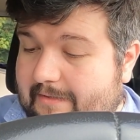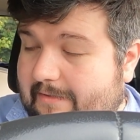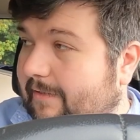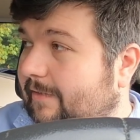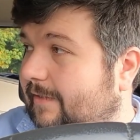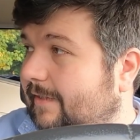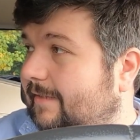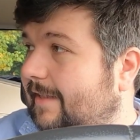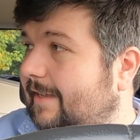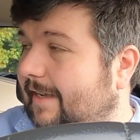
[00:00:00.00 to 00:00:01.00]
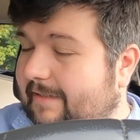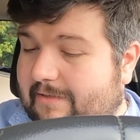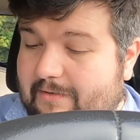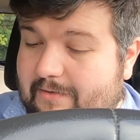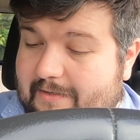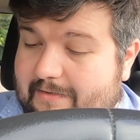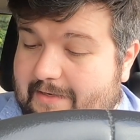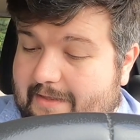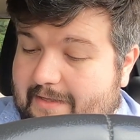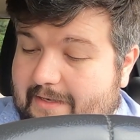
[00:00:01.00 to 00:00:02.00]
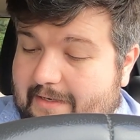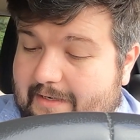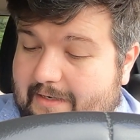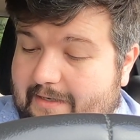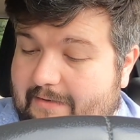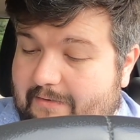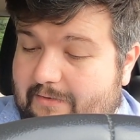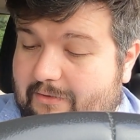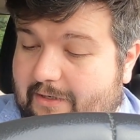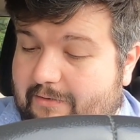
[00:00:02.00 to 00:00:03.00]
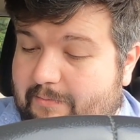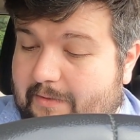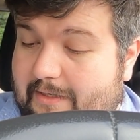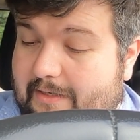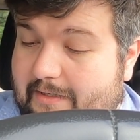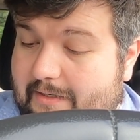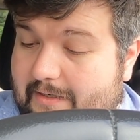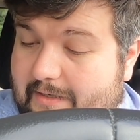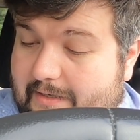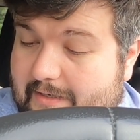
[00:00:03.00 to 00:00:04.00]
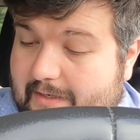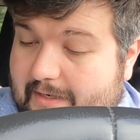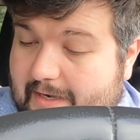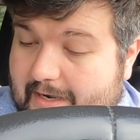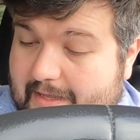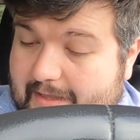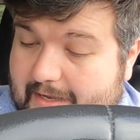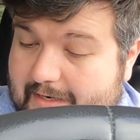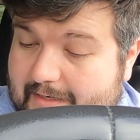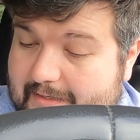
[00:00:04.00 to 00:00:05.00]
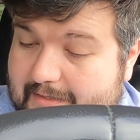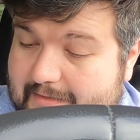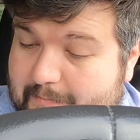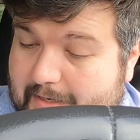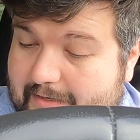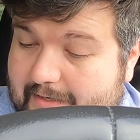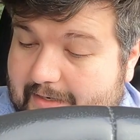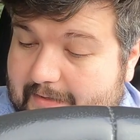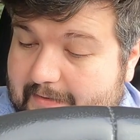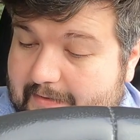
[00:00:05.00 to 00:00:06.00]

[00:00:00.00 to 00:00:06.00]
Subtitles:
So you could set the ISO, you could set the shutter speed, and that is about it.